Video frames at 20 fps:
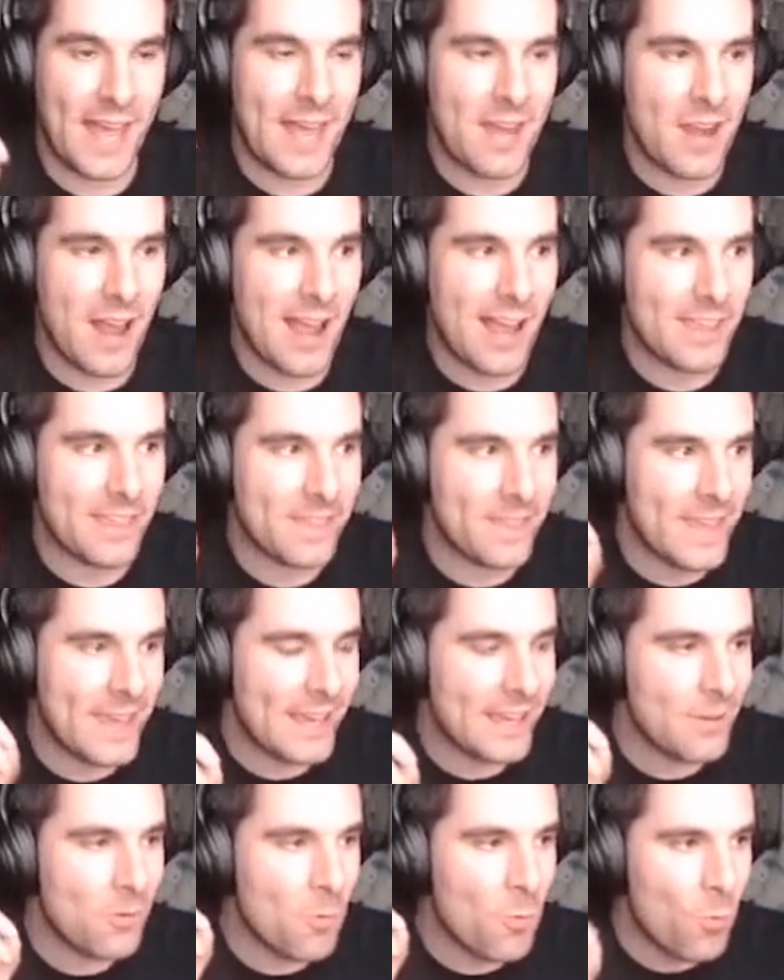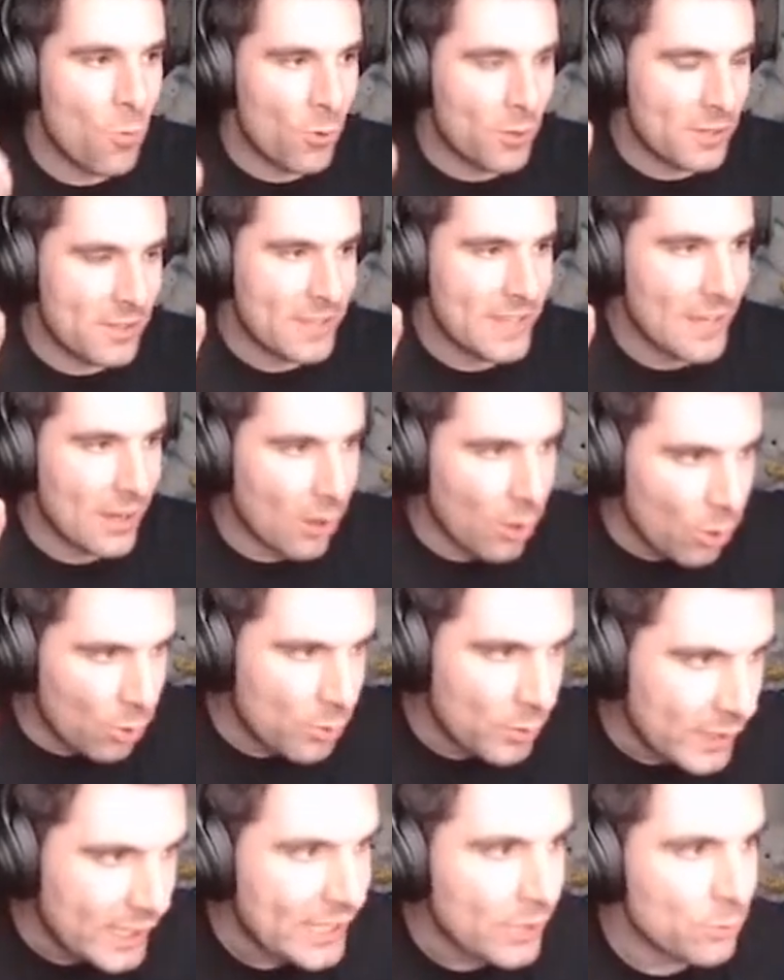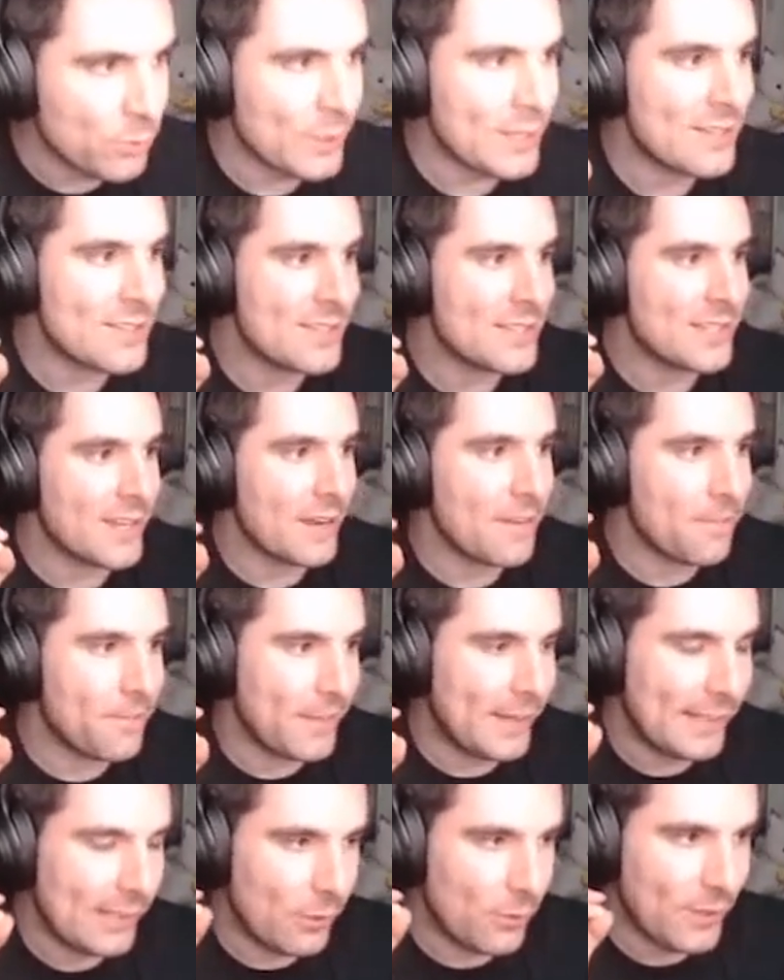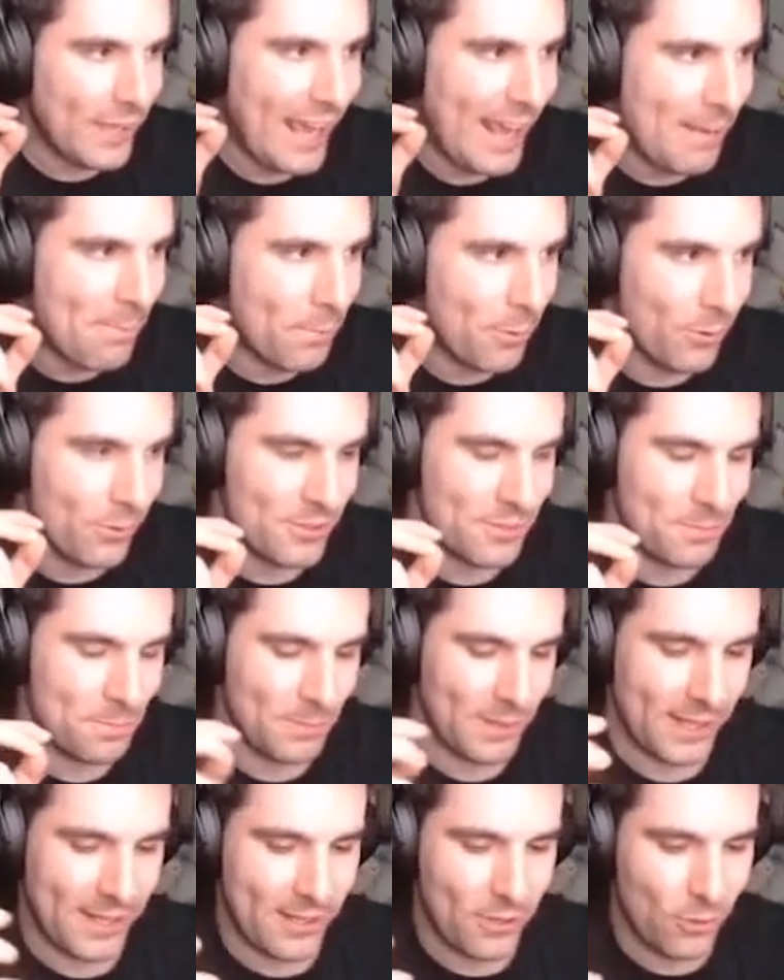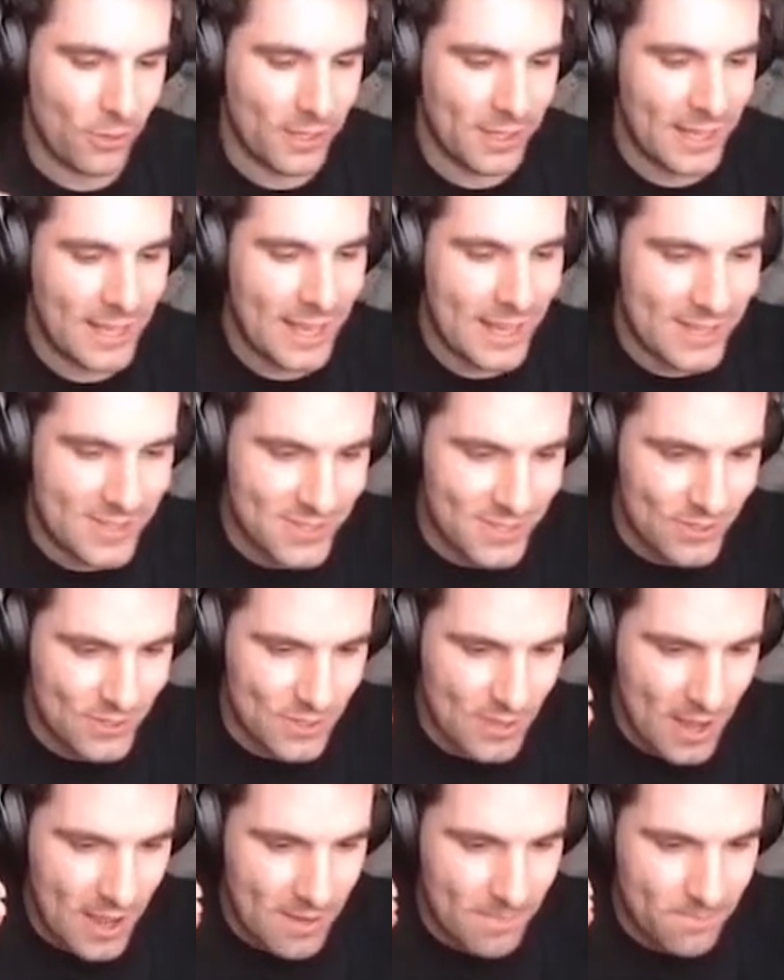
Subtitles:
and I think one of the only reasons I feel okay cutting it is there's